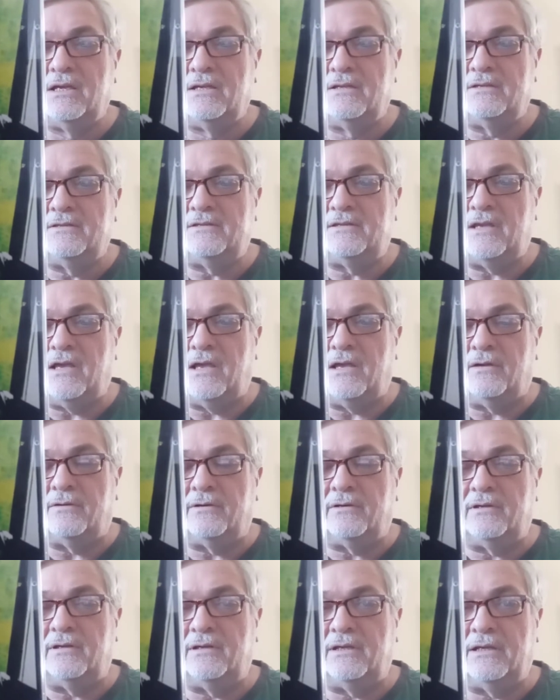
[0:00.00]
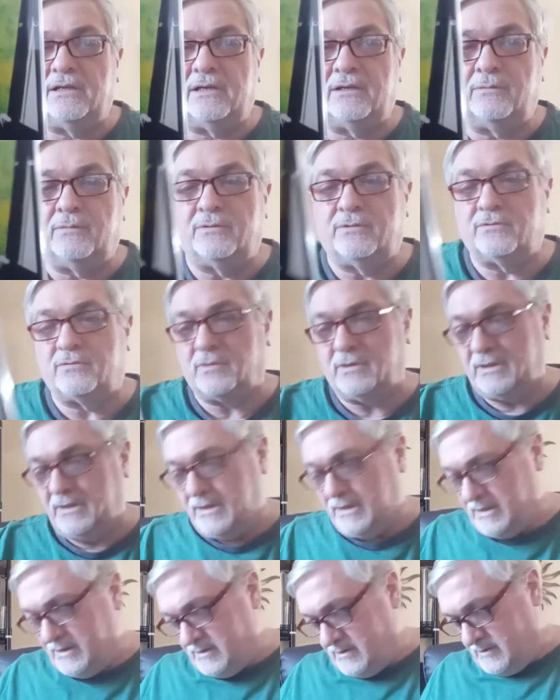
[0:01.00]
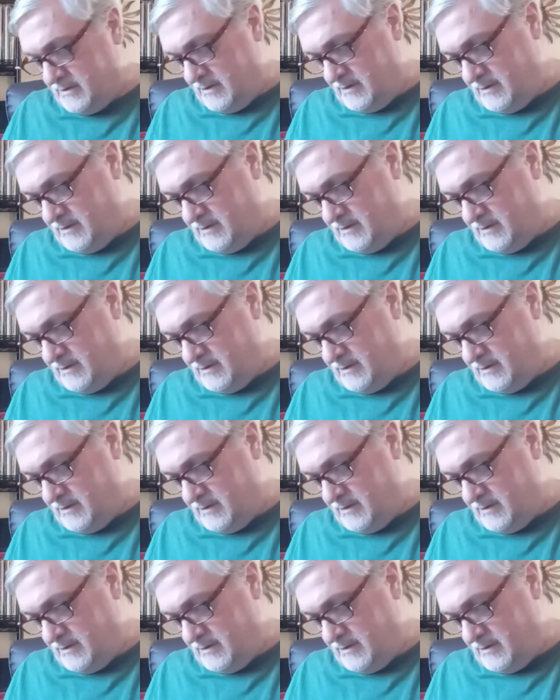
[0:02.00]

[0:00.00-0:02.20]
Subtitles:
sound, and it was released